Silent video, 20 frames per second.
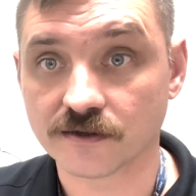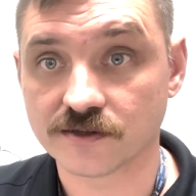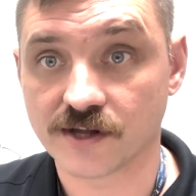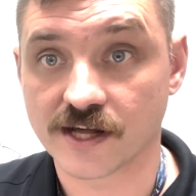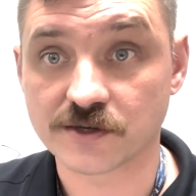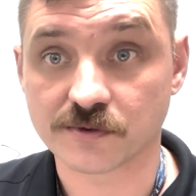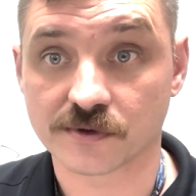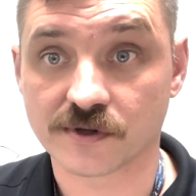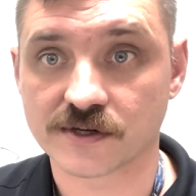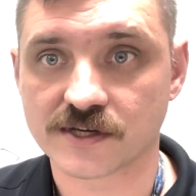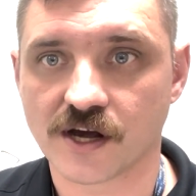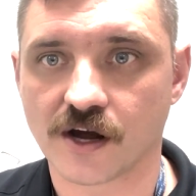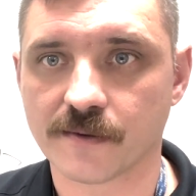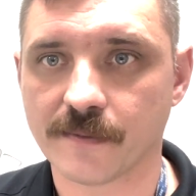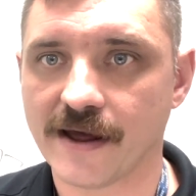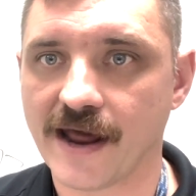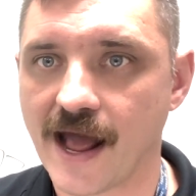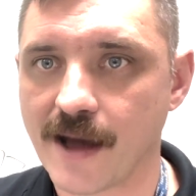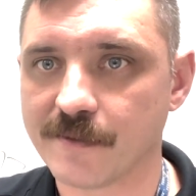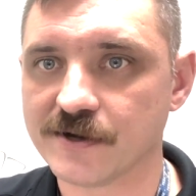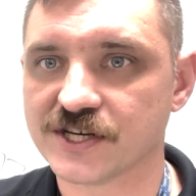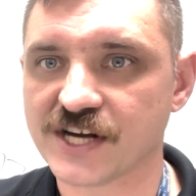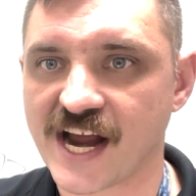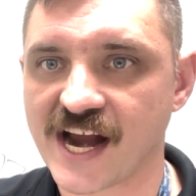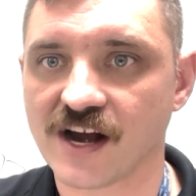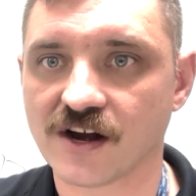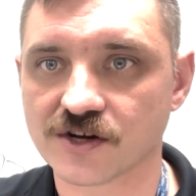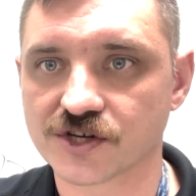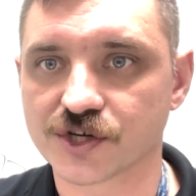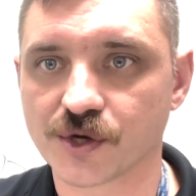So that's what they're talking about. How much
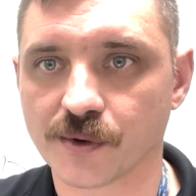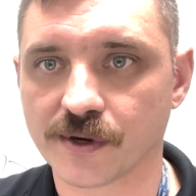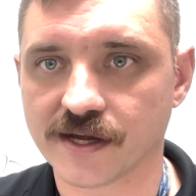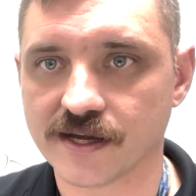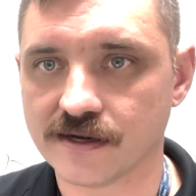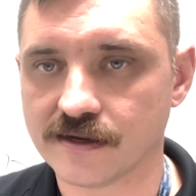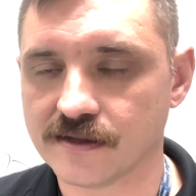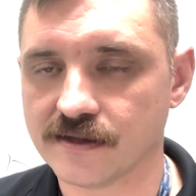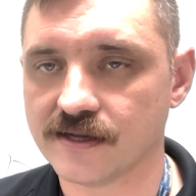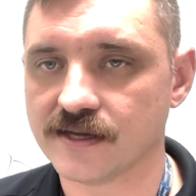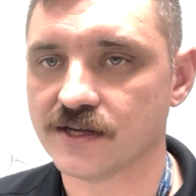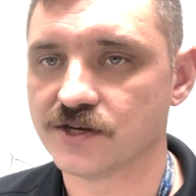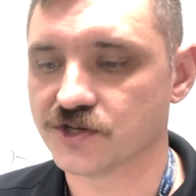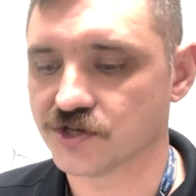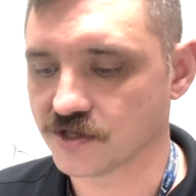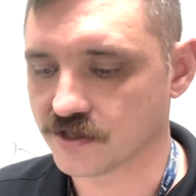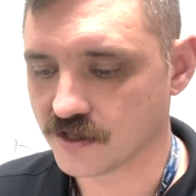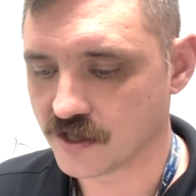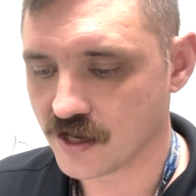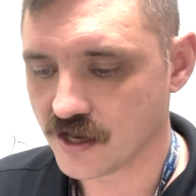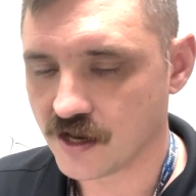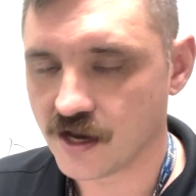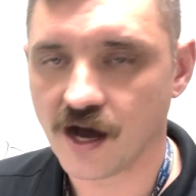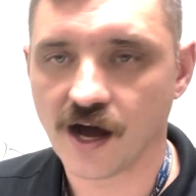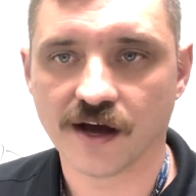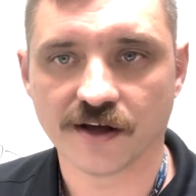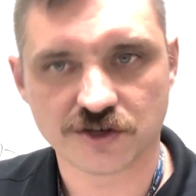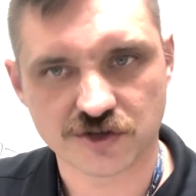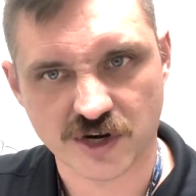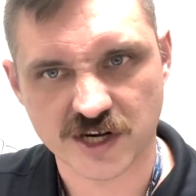air is going into the engine
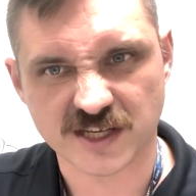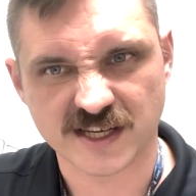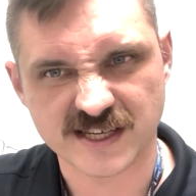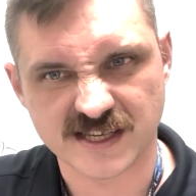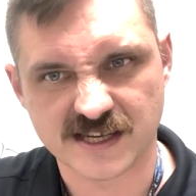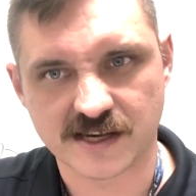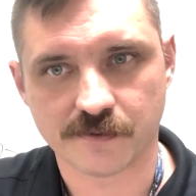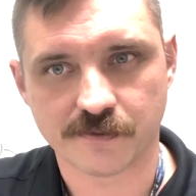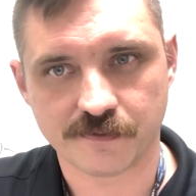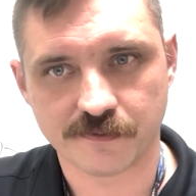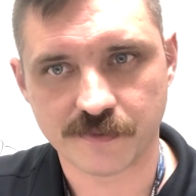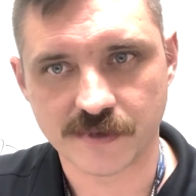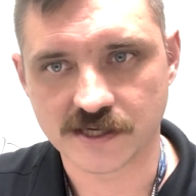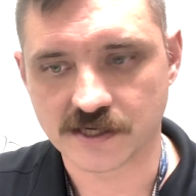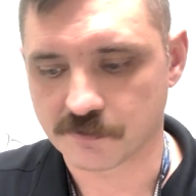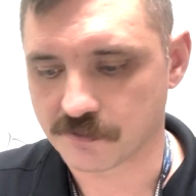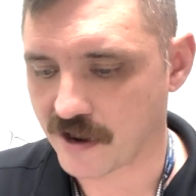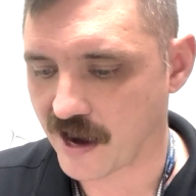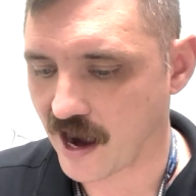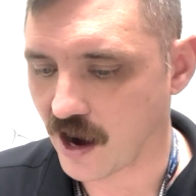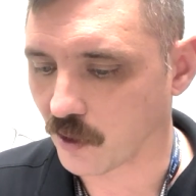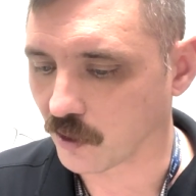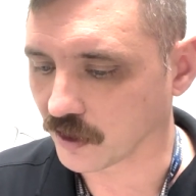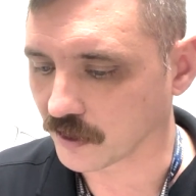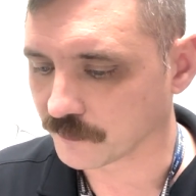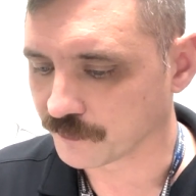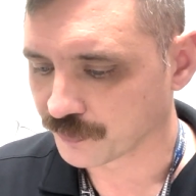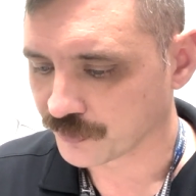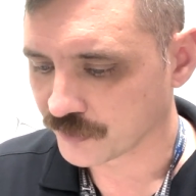translates into power.